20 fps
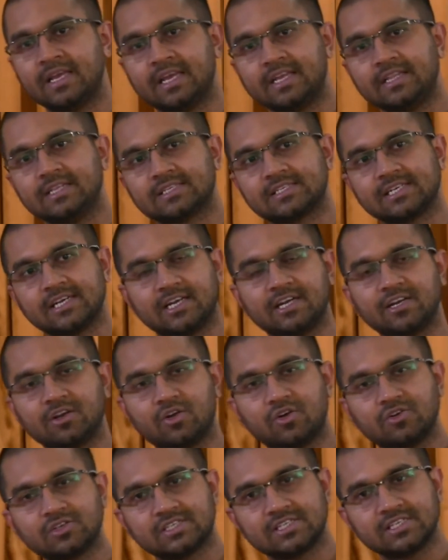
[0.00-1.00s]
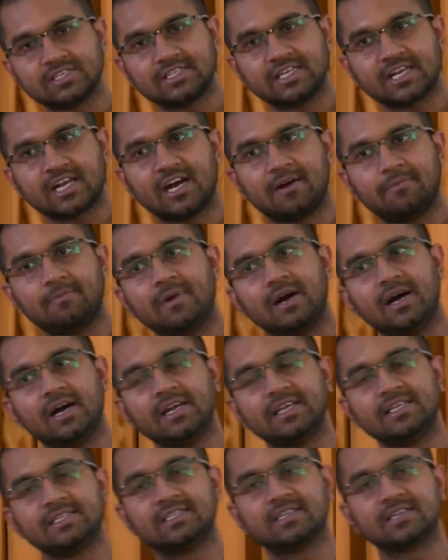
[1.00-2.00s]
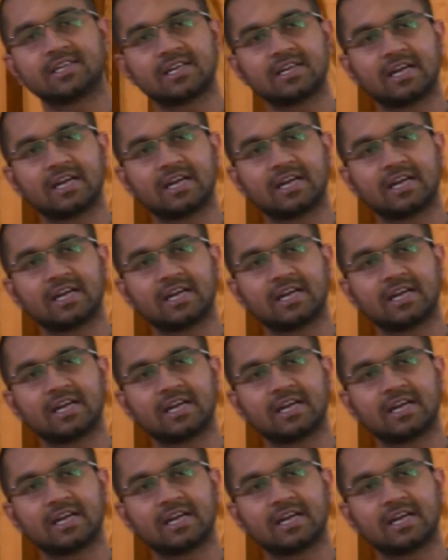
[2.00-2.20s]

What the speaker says: In the second causes, the karma is the